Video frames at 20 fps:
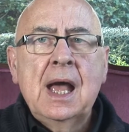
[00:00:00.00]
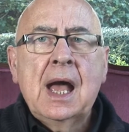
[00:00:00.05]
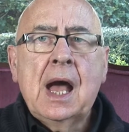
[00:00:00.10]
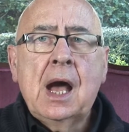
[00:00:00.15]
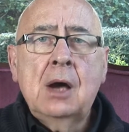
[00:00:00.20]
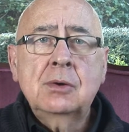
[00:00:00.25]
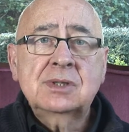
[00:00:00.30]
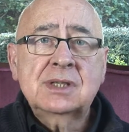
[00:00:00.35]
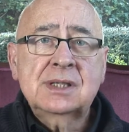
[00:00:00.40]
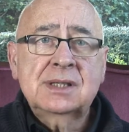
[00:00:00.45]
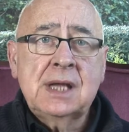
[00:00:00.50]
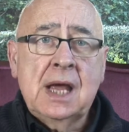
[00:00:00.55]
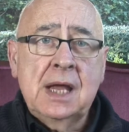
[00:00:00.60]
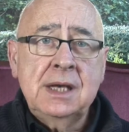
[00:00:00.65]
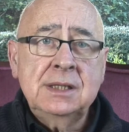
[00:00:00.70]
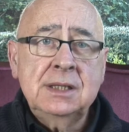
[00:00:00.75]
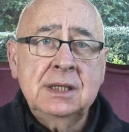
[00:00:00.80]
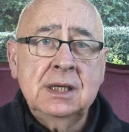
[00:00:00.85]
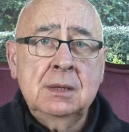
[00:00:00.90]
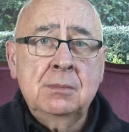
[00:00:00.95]

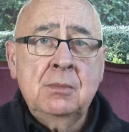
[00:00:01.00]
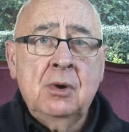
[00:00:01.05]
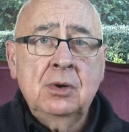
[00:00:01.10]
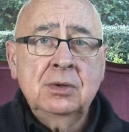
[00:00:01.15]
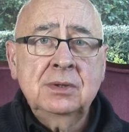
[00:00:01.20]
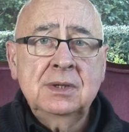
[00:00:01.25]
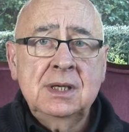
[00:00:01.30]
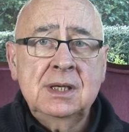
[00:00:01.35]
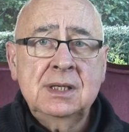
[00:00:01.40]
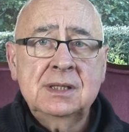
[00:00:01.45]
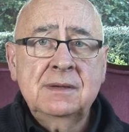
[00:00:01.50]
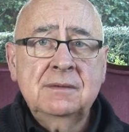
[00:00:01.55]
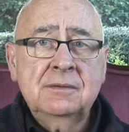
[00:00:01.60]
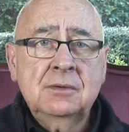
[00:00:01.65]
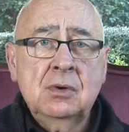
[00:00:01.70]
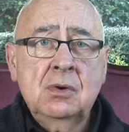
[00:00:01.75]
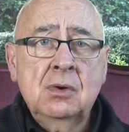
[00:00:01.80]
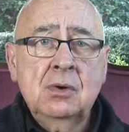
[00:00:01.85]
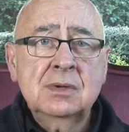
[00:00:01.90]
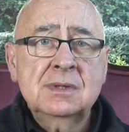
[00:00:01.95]
Outstanding among these, of
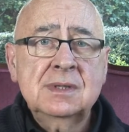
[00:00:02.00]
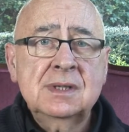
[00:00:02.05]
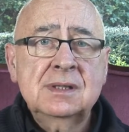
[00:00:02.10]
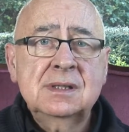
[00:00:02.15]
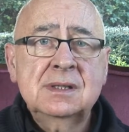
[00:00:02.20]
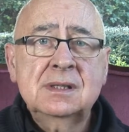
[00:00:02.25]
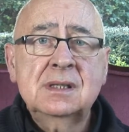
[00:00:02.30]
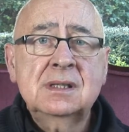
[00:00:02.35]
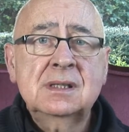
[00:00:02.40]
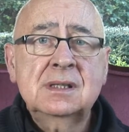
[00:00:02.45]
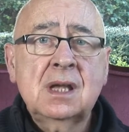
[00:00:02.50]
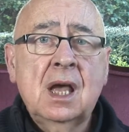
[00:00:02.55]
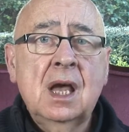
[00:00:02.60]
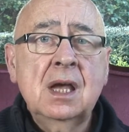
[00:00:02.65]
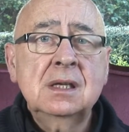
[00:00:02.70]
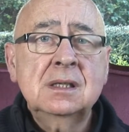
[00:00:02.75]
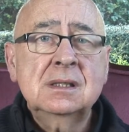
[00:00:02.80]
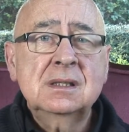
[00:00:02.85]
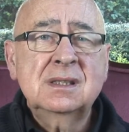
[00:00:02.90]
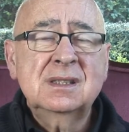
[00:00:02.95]
course, is
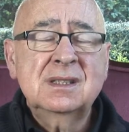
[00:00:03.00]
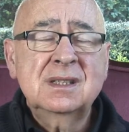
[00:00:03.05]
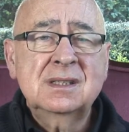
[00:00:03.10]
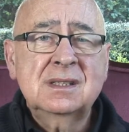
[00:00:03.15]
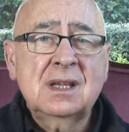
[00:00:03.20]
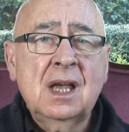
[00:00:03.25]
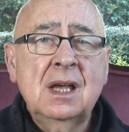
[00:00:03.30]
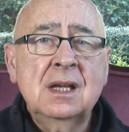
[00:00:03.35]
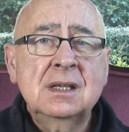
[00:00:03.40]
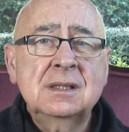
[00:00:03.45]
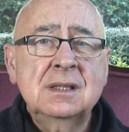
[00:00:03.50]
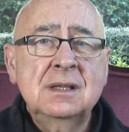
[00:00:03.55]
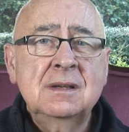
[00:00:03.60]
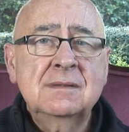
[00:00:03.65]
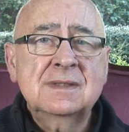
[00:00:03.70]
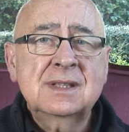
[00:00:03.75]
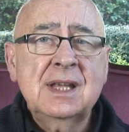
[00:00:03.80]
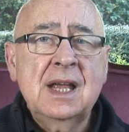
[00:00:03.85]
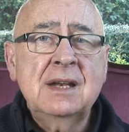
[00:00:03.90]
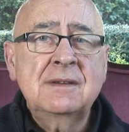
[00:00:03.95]
the Society
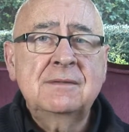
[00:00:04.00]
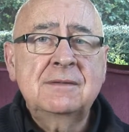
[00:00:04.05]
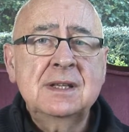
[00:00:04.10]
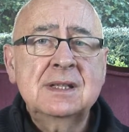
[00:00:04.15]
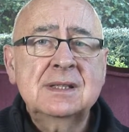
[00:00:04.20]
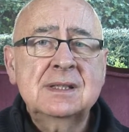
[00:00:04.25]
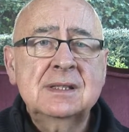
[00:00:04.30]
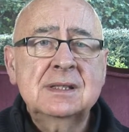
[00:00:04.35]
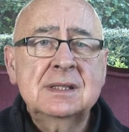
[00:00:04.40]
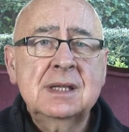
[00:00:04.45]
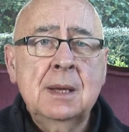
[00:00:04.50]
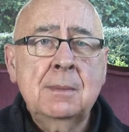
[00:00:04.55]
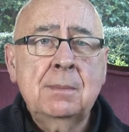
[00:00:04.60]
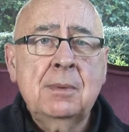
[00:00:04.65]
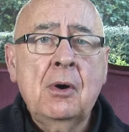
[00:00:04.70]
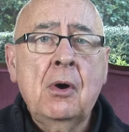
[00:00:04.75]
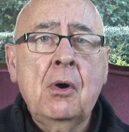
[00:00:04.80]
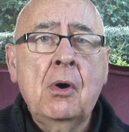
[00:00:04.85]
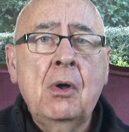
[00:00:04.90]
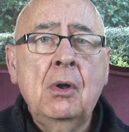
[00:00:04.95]
of St. Vincent de
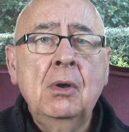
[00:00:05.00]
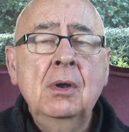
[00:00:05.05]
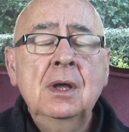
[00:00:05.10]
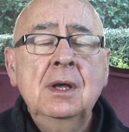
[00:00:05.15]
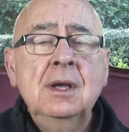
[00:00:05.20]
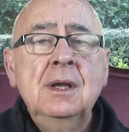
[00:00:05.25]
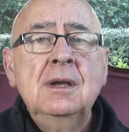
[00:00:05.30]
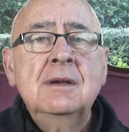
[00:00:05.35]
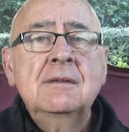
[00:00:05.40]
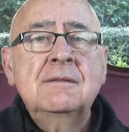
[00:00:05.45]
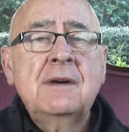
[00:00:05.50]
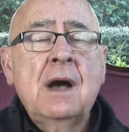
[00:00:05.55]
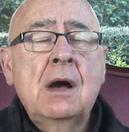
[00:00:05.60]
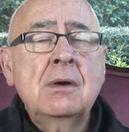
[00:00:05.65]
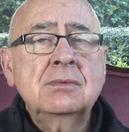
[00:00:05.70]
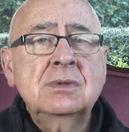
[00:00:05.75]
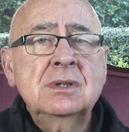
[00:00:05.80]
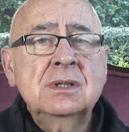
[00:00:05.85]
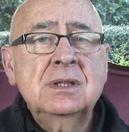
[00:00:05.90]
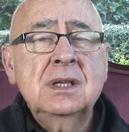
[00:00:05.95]
Paul,
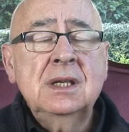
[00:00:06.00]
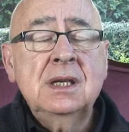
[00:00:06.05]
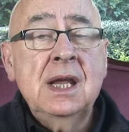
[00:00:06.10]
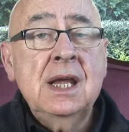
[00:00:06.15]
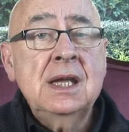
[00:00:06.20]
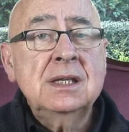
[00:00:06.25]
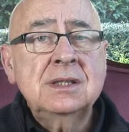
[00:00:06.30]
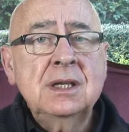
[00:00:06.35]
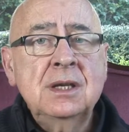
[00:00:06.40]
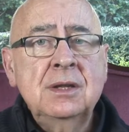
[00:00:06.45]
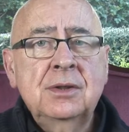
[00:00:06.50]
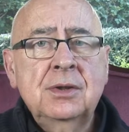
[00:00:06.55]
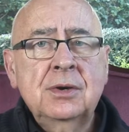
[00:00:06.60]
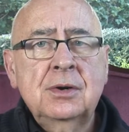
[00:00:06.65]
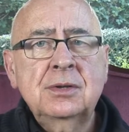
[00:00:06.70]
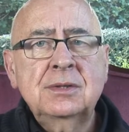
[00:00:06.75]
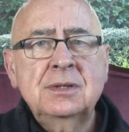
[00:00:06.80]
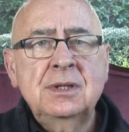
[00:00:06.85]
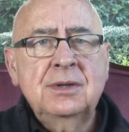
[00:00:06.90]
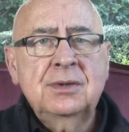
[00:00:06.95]
founded in
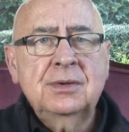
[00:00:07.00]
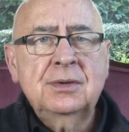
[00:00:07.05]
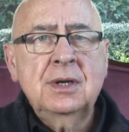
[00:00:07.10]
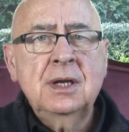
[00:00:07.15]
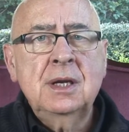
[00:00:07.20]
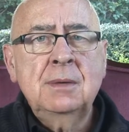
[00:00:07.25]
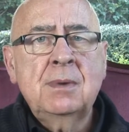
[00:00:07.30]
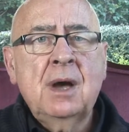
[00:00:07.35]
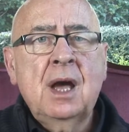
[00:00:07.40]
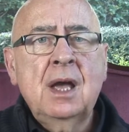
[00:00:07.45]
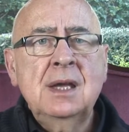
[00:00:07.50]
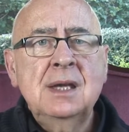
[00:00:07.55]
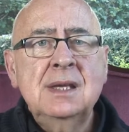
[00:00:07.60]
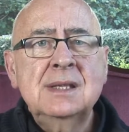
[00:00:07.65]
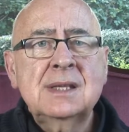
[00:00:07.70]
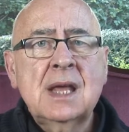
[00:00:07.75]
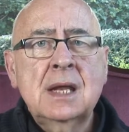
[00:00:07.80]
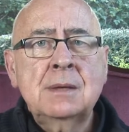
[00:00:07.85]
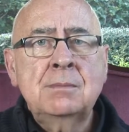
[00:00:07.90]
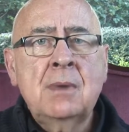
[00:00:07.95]
1833 by
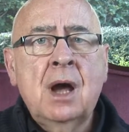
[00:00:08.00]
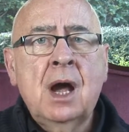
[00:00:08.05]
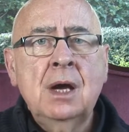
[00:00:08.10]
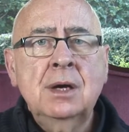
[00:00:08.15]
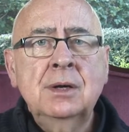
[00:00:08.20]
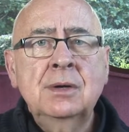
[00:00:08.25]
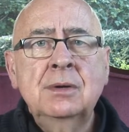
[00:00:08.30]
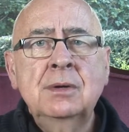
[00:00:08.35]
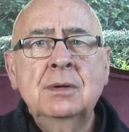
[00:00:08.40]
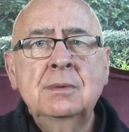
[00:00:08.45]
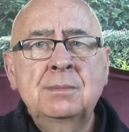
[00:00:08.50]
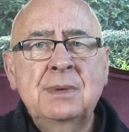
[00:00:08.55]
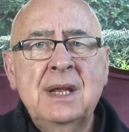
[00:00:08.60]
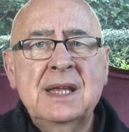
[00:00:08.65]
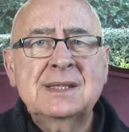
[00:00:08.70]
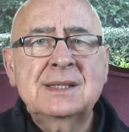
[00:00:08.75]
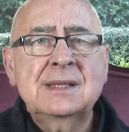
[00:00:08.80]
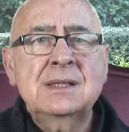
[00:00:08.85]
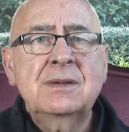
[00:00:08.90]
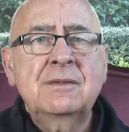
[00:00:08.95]
his admirer,
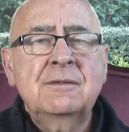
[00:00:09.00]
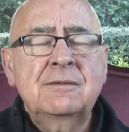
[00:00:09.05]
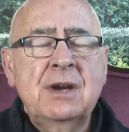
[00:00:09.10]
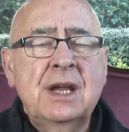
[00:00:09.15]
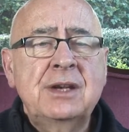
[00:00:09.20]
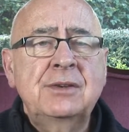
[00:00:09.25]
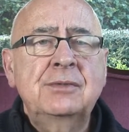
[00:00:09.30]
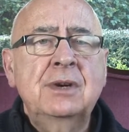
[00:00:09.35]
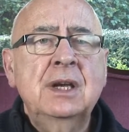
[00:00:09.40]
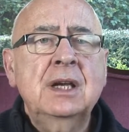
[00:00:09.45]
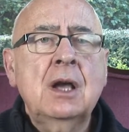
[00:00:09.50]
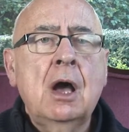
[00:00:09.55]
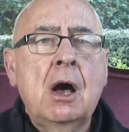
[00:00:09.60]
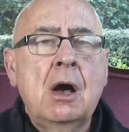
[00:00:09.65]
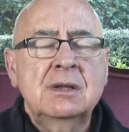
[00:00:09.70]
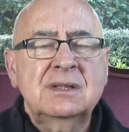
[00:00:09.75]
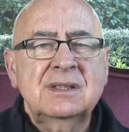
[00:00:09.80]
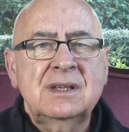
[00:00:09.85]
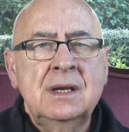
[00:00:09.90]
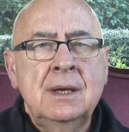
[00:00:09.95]
Blessed Frederick
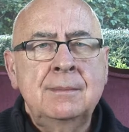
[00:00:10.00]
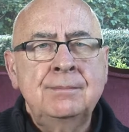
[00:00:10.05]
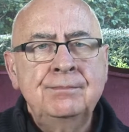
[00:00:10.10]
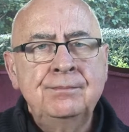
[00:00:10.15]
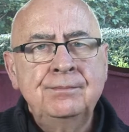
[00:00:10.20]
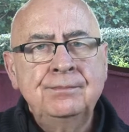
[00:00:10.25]
Ozanam.